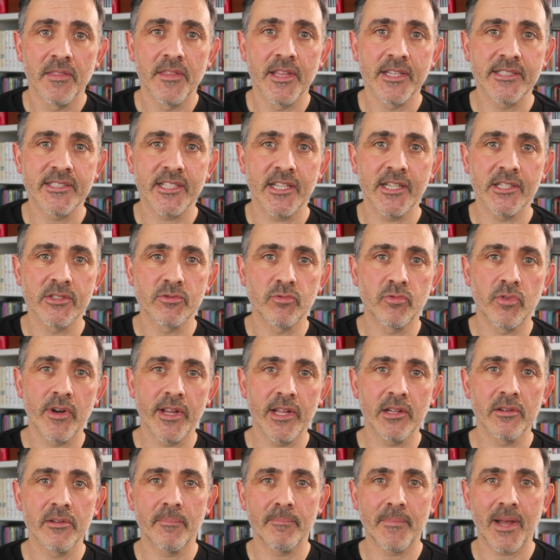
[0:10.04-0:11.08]
This is
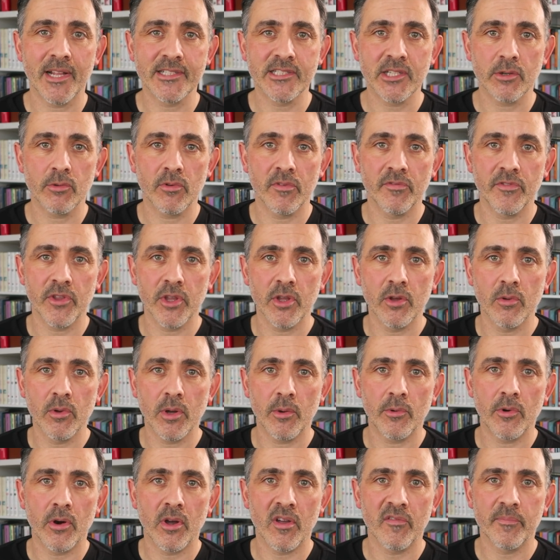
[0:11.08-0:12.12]
Real Magic
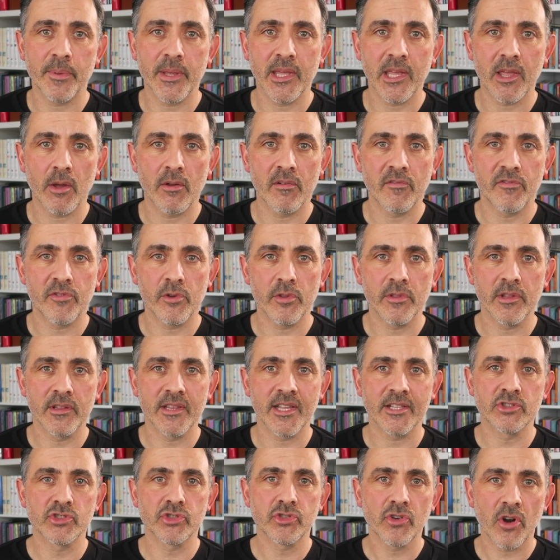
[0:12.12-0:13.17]
Review, where I've been going through the
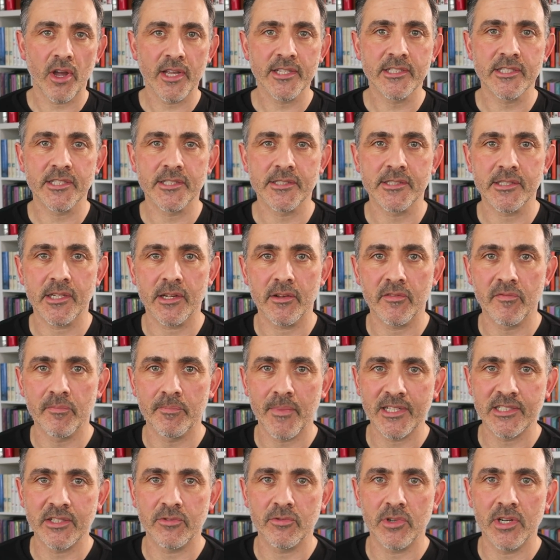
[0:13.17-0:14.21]
detritus of
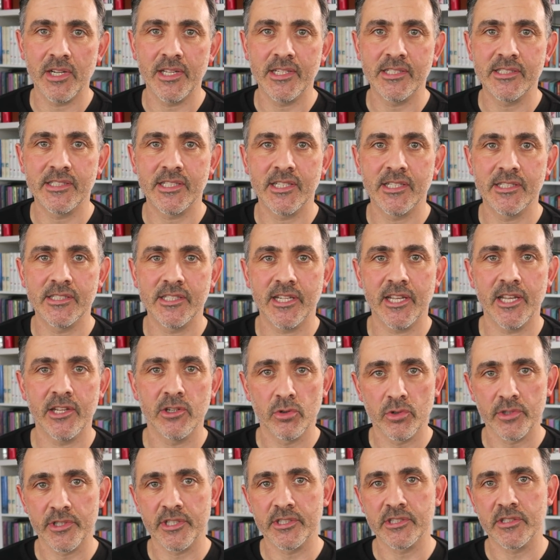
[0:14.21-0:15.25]
magic releases in
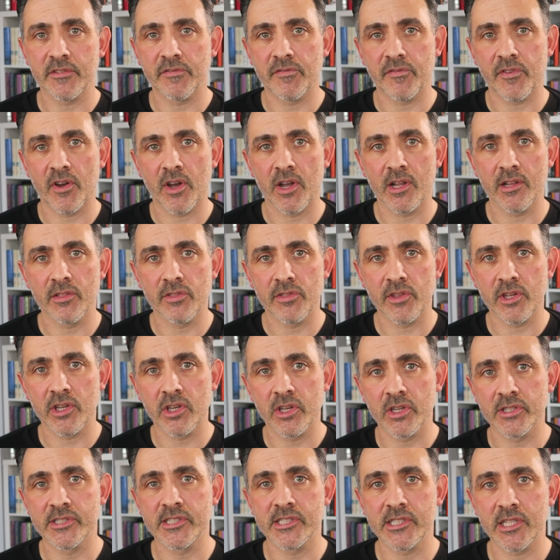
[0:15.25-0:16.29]
order to find the
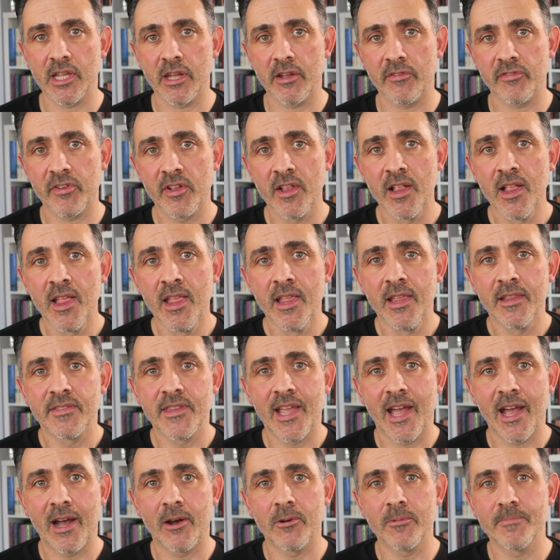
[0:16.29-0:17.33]
good stuff.
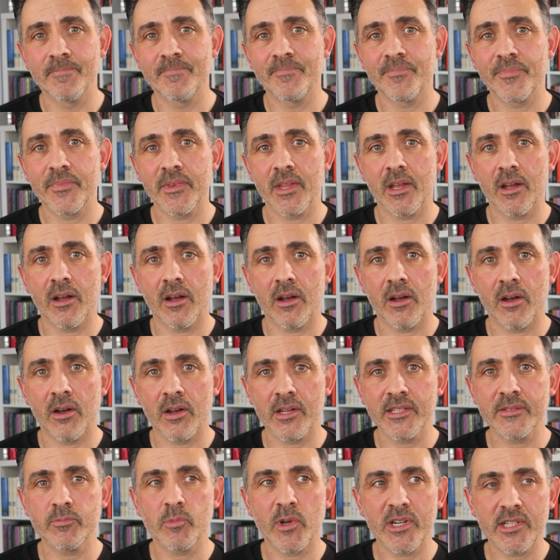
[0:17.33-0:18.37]
Now,
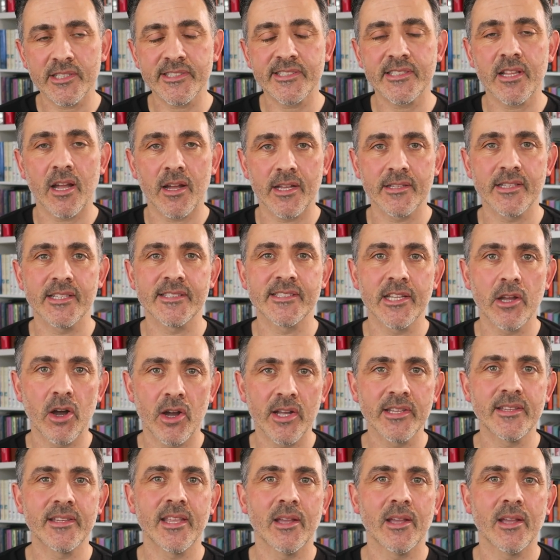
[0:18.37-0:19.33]
one of the